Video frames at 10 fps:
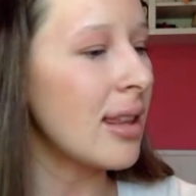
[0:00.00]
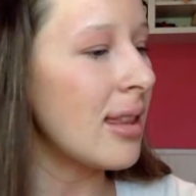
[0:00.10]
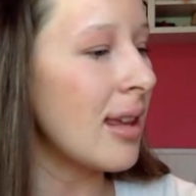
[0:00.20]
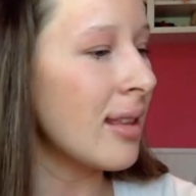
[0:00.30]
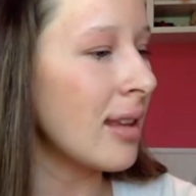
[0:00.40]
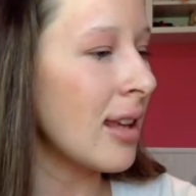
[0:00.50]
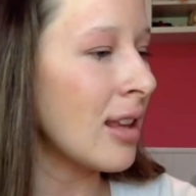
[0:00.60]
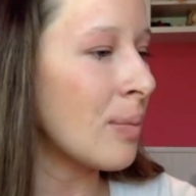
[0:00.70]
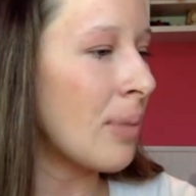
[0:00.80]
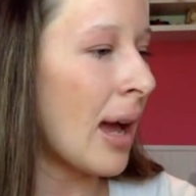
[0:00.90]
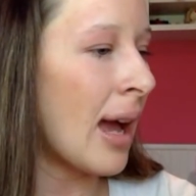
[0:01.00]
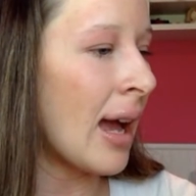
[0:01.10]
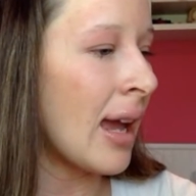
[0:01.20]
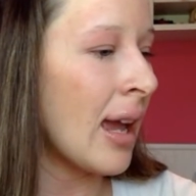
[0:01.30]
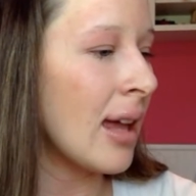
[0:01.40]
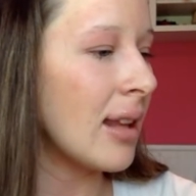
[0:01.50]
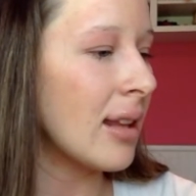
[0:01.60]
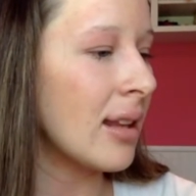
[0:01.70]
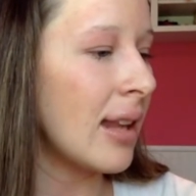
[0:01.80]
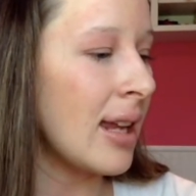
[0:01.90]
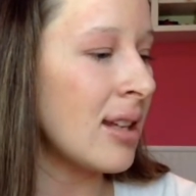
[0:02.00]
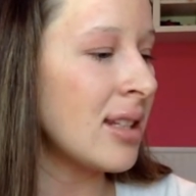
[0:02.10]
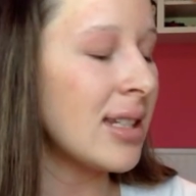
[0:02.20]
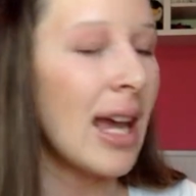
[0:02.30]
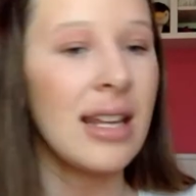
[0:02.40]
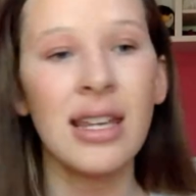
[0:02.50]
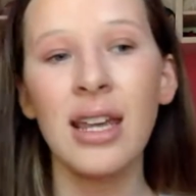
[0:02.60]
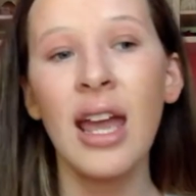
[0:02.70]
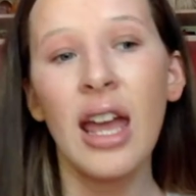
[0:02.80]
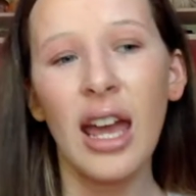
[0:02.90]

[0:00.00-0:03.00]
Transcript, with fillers: this is by Leighton Denny,